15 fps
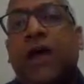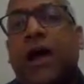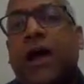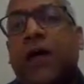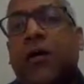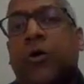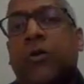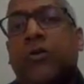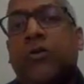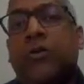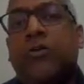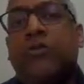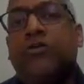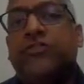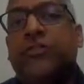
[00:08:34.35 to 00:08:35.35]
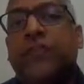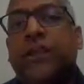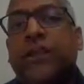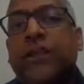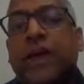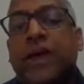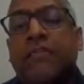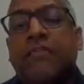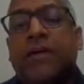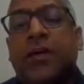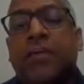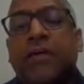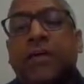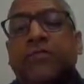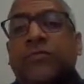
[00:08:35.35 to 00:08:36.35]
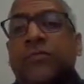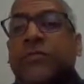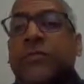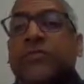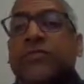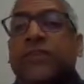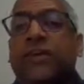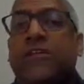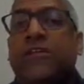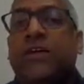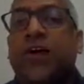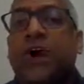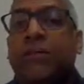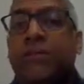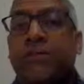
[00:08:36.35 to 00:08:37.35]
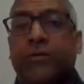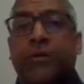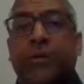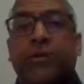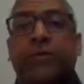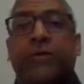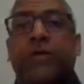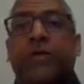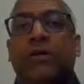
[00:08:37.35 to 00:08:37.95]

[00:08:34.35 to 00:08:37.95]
I hope you enjoyed it. As always, please leave a comment below.